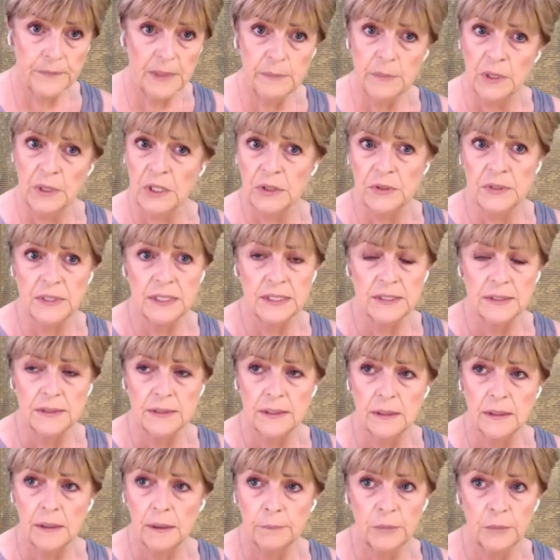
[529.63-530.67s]
because
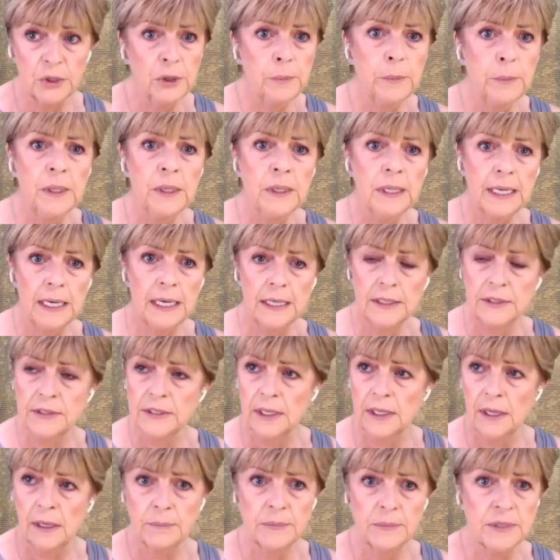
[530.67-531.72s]
I'm
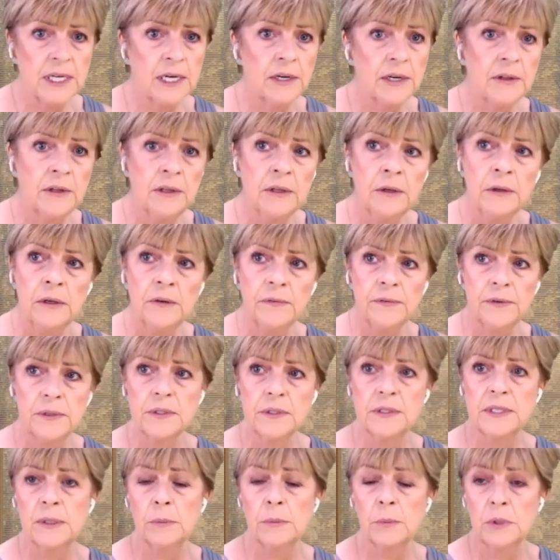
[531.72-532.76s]
communicating, I'm telling the
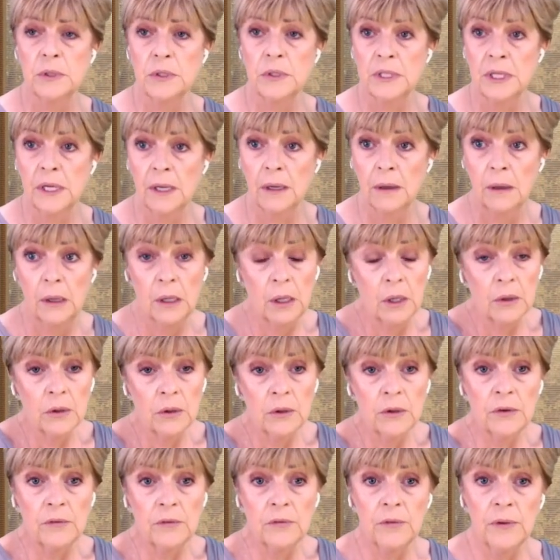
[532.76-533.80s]
universe I want it.
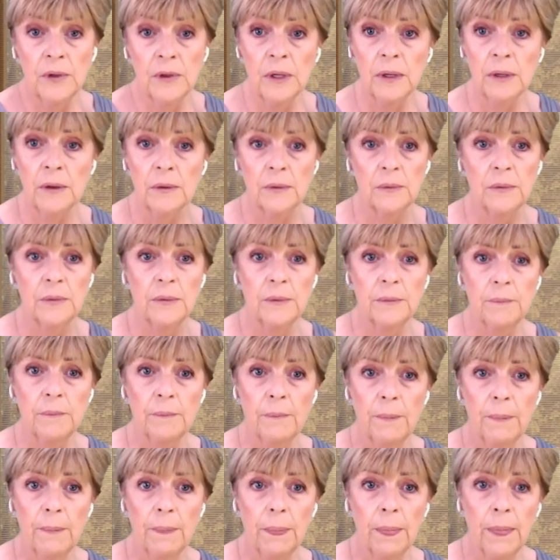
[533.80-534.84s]
Good for you.
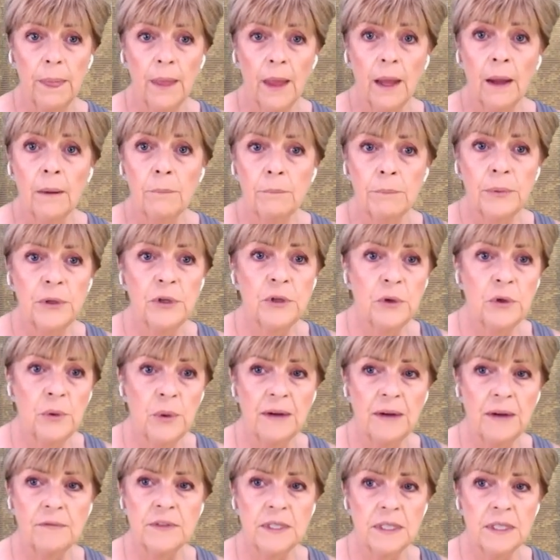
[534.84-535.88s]
But you
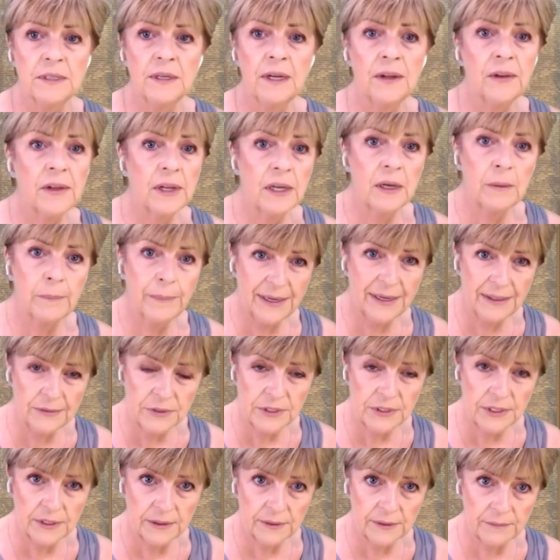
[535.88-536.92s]
have done nothing
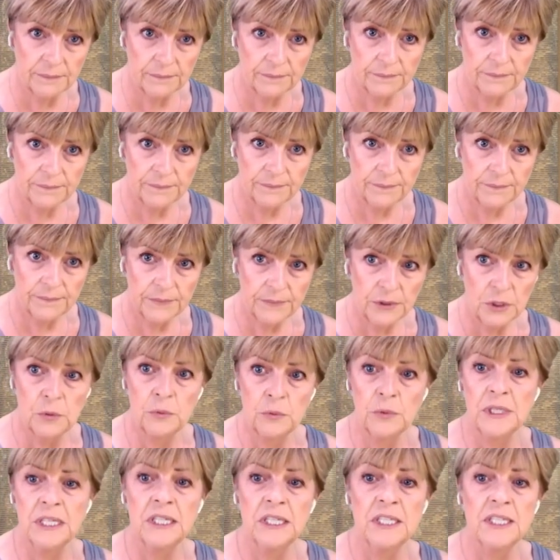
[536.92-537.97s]
about it.
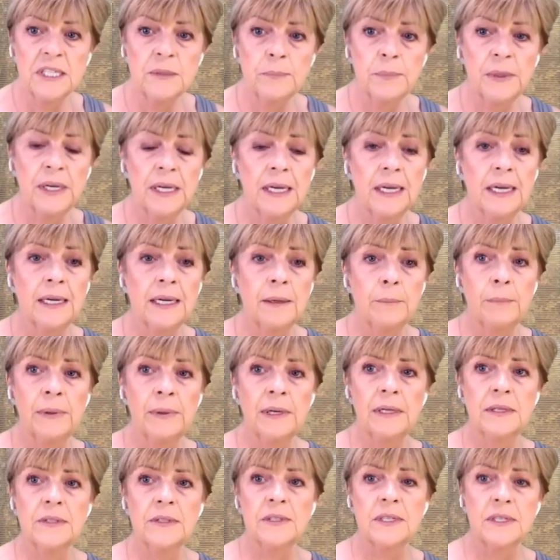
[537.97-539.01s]
You need to be in a
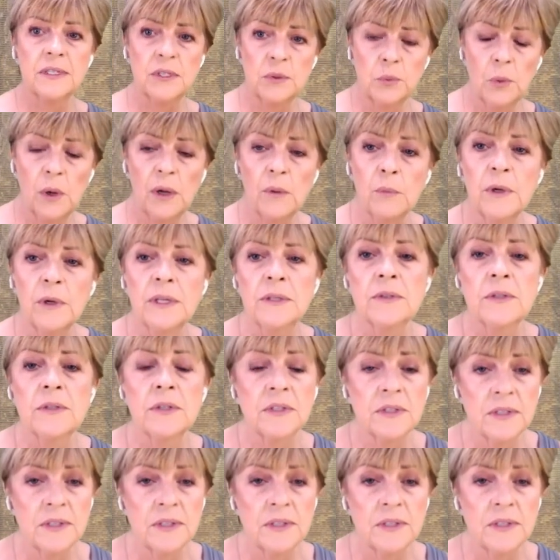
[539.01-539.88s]
place. That's why winds are